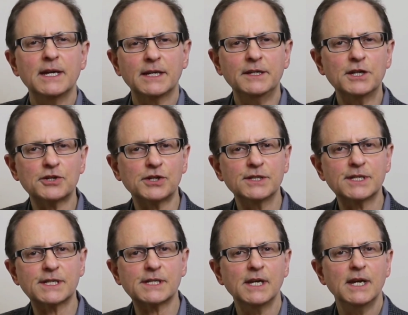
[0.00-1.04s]

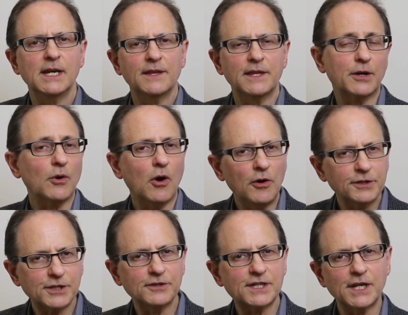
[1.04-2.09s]
conditions that are
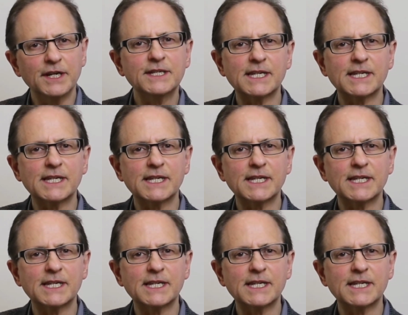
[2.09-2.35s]
also sun